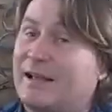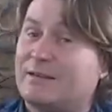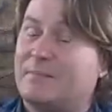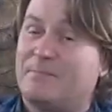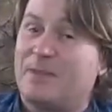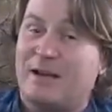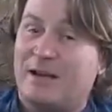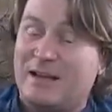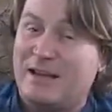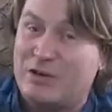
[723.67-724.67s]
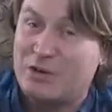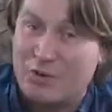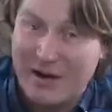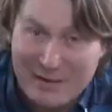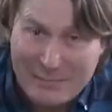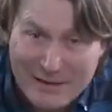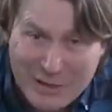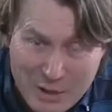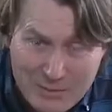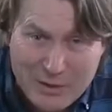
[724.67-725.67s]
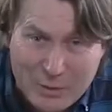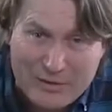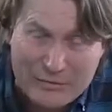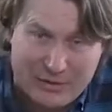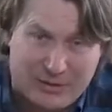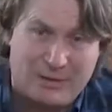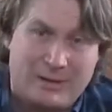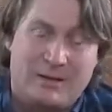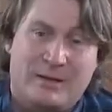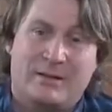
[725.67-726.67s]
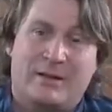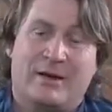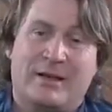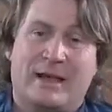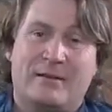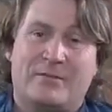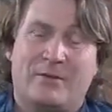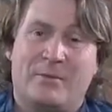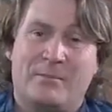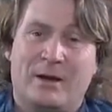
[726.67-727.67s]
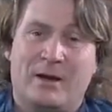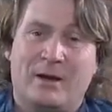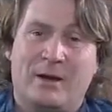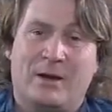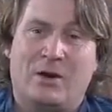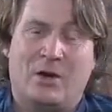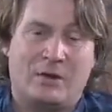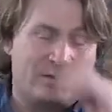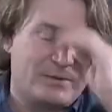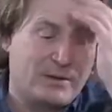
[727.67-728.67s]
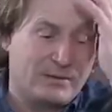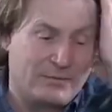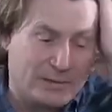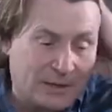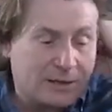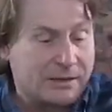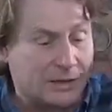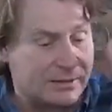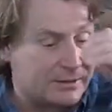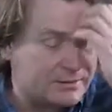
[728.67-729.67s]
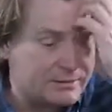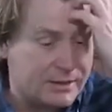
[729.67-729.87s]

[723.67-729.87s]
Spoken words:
is an incredibly common question that I get from a lot of the gardeners'